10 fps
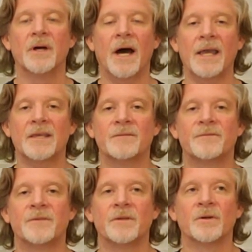I can
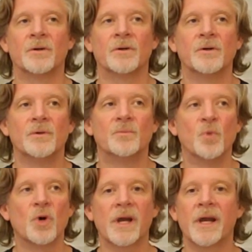feel
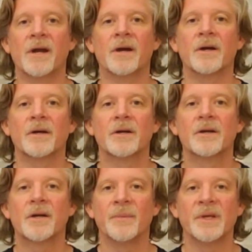more air
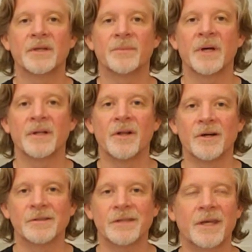coming into my lungs.